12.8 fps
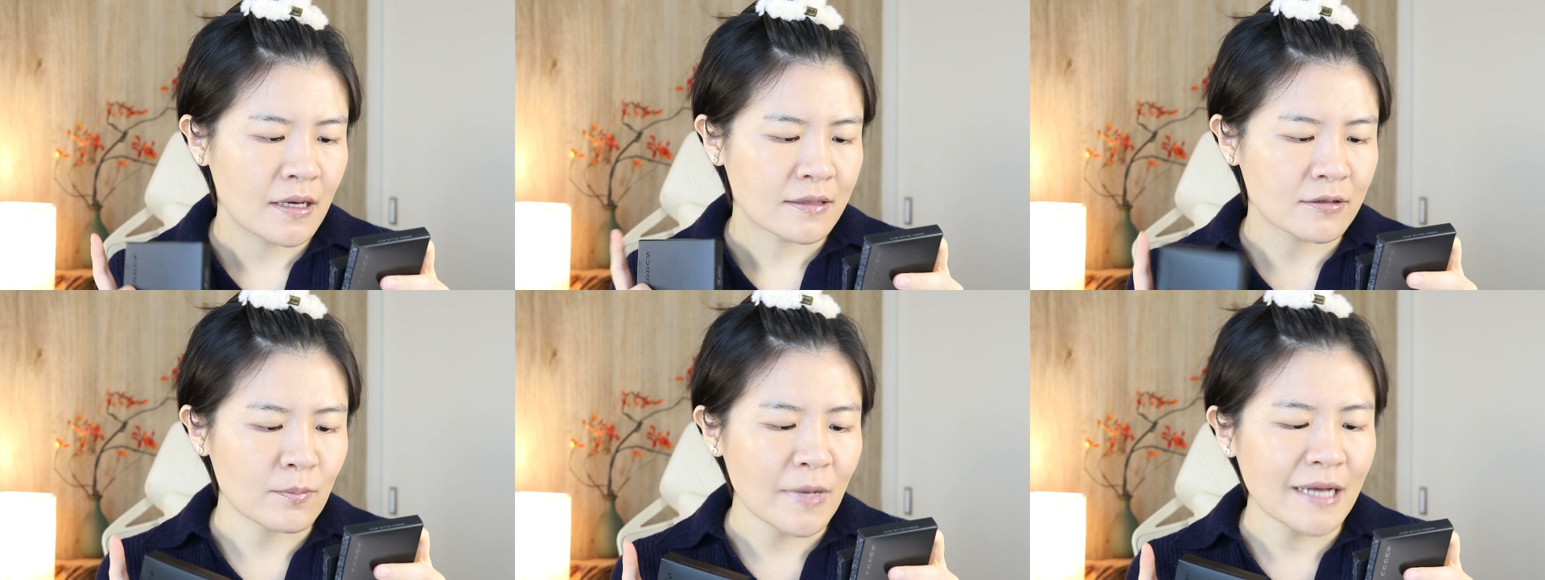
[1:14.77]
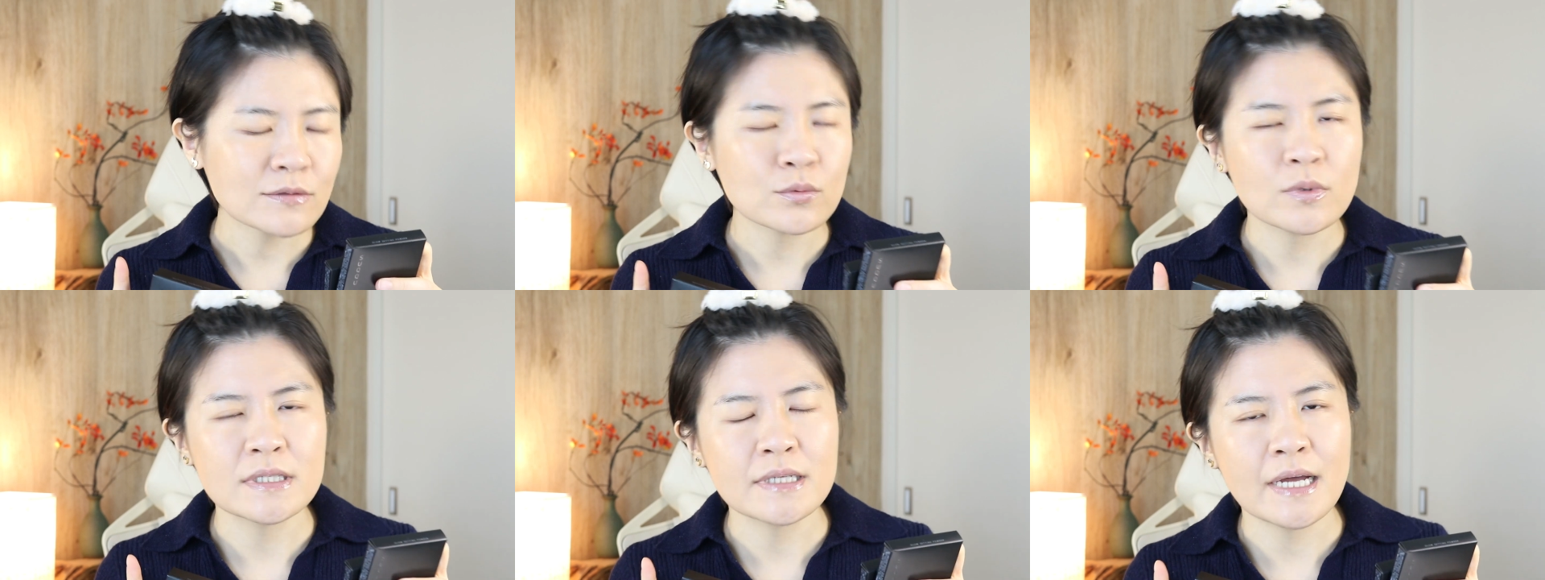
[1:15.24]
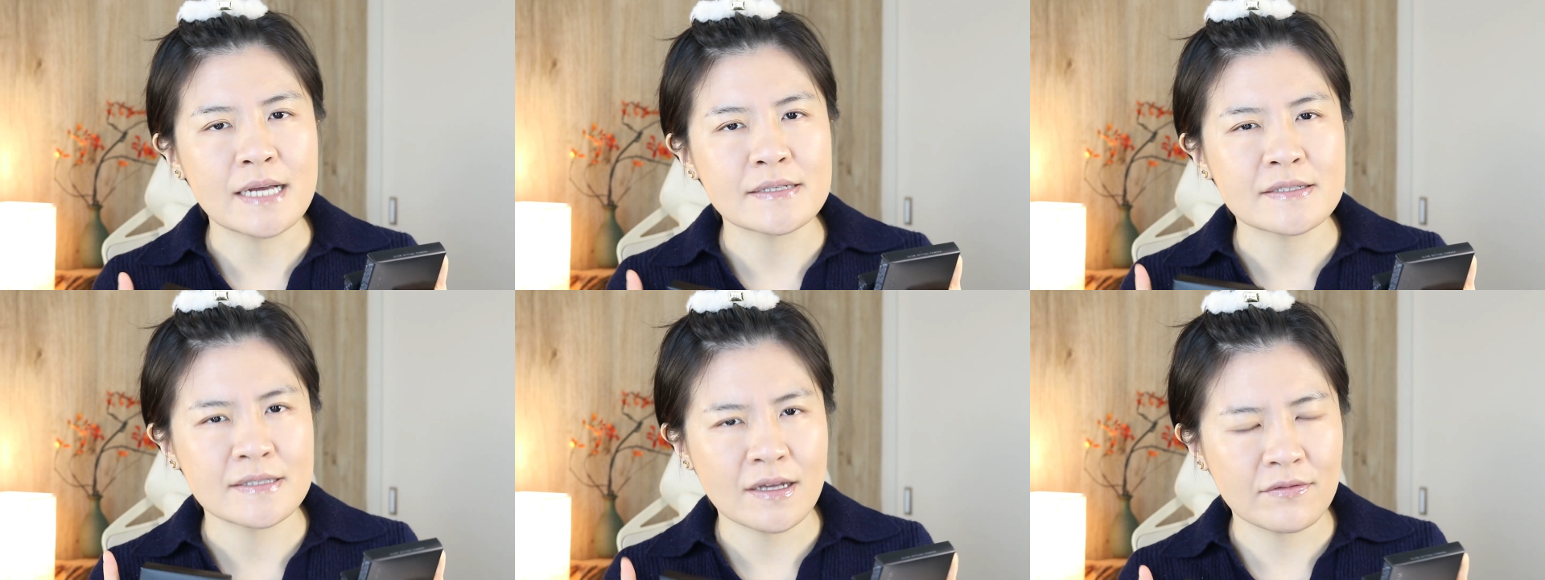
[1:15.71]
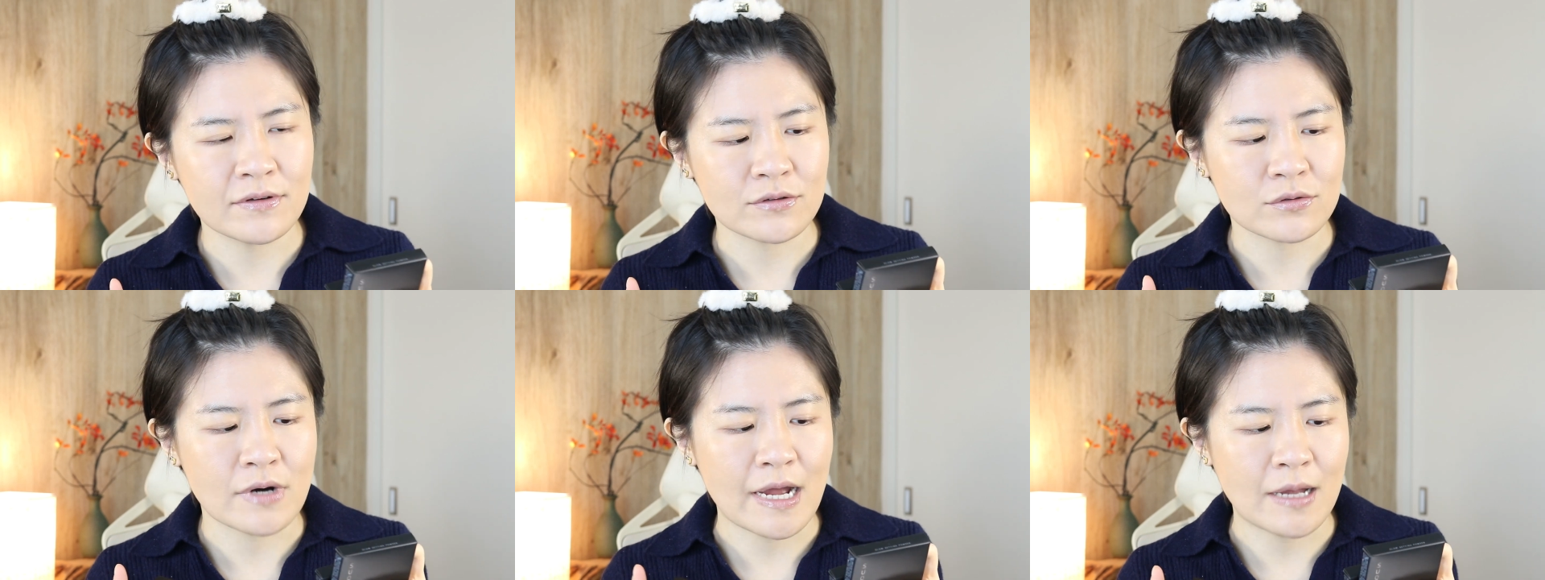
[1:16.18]
The matte one has 7
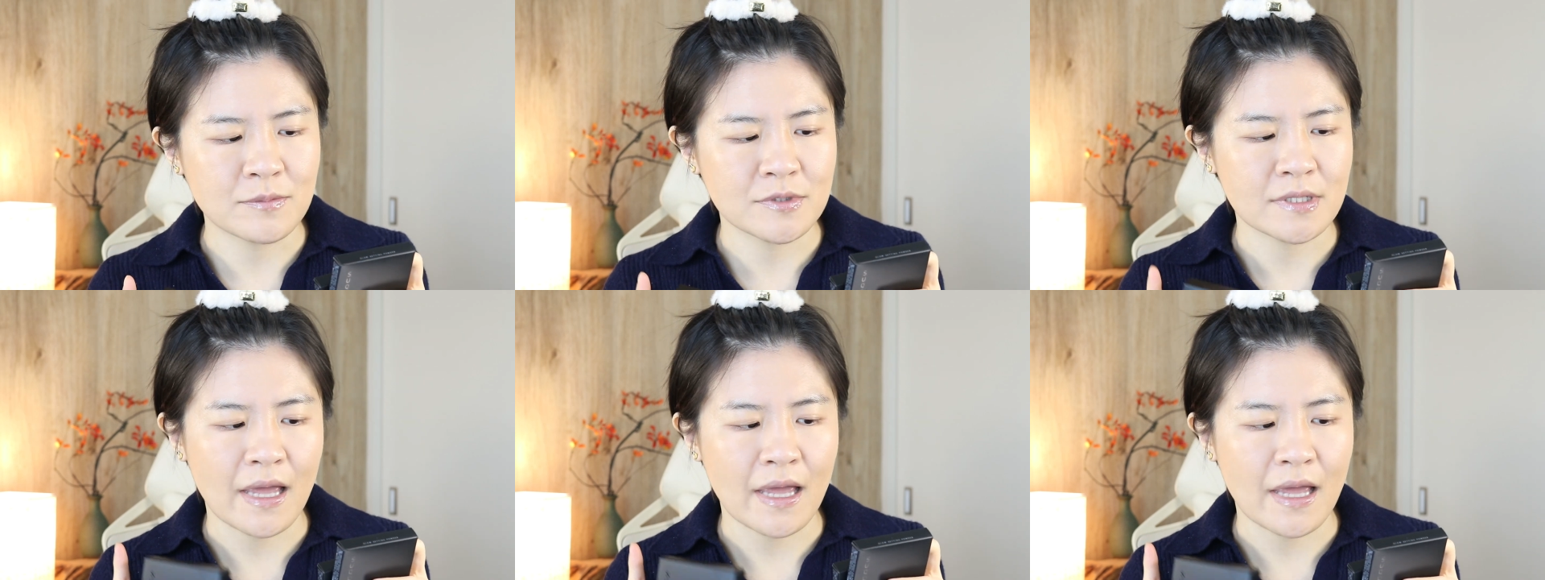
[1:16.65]
grams